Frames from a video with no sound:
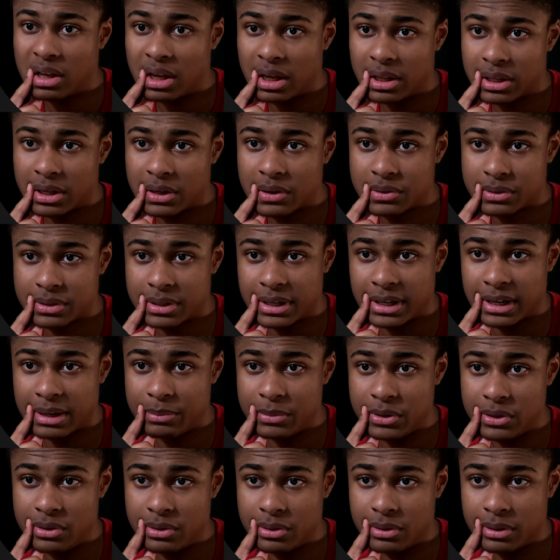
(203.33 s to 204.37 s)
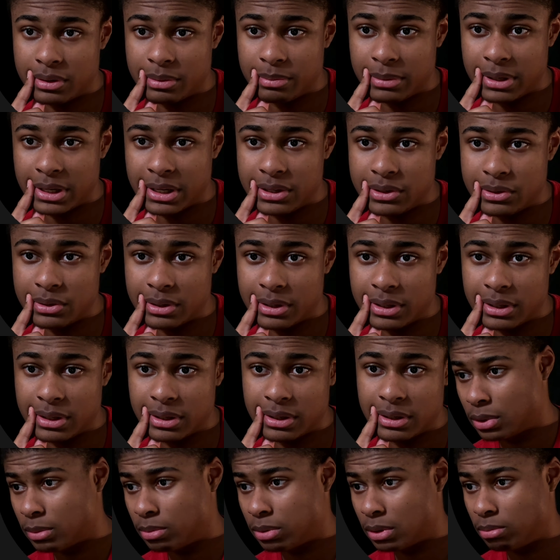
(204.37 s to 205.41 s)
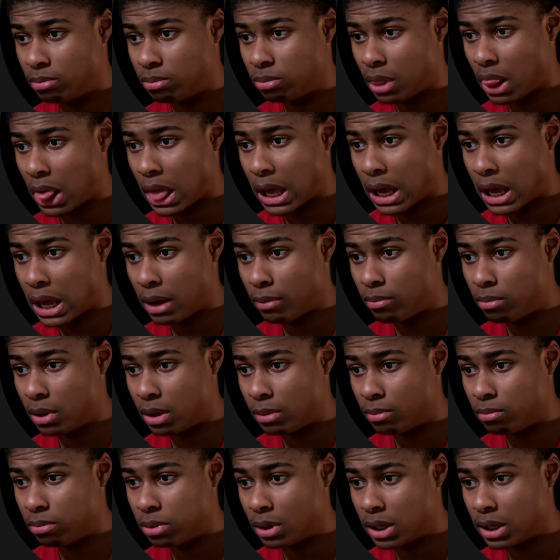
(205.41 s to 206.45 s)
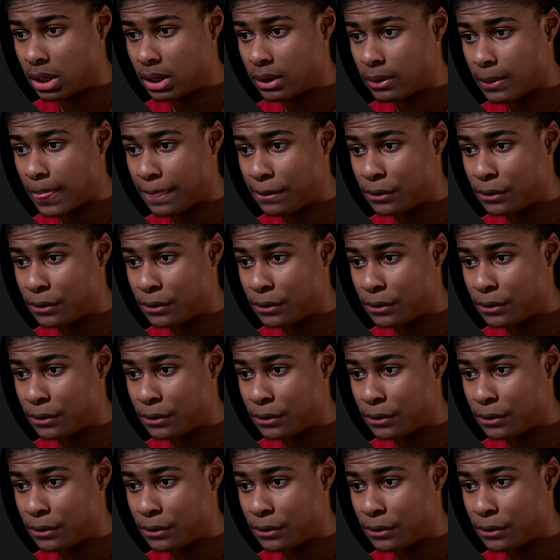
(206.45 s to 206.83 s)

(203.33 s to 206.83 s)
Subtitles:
I thought it was gonna have me do it manually. Blah blah blah blah blah.